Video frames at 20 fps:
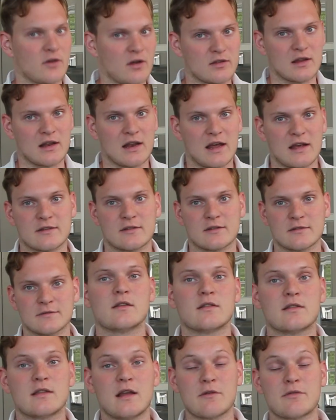nonetheless.
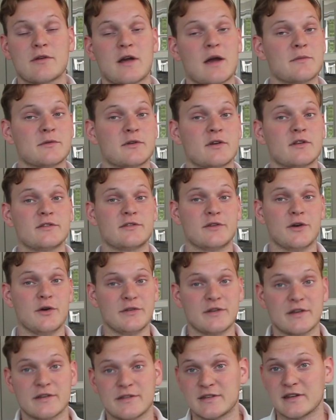Now for Amazon
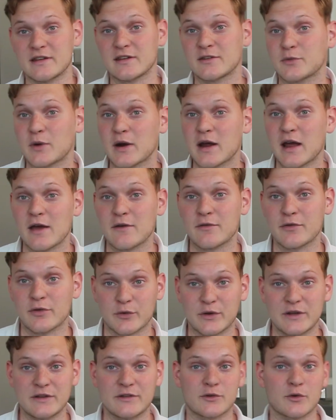Associates, this is where I have
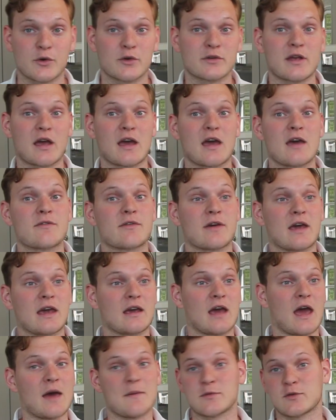3 stores. I have
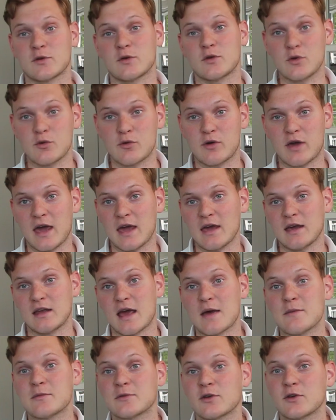a Amazon UK, an
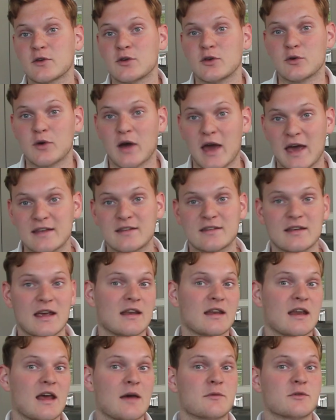Amazon US
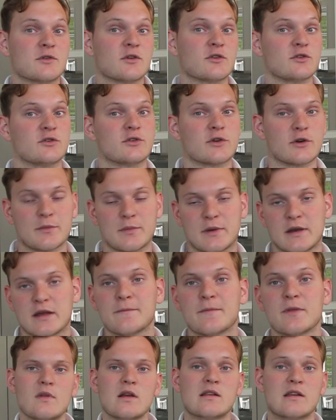and an Amazon
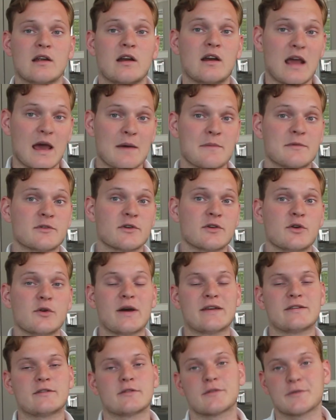Germany. Now the Amazon
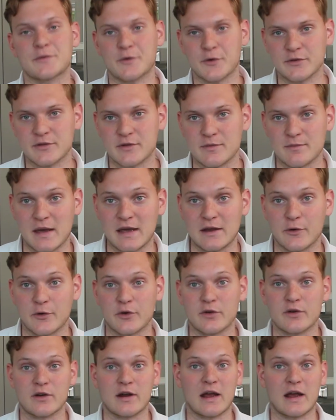US is of course the main earner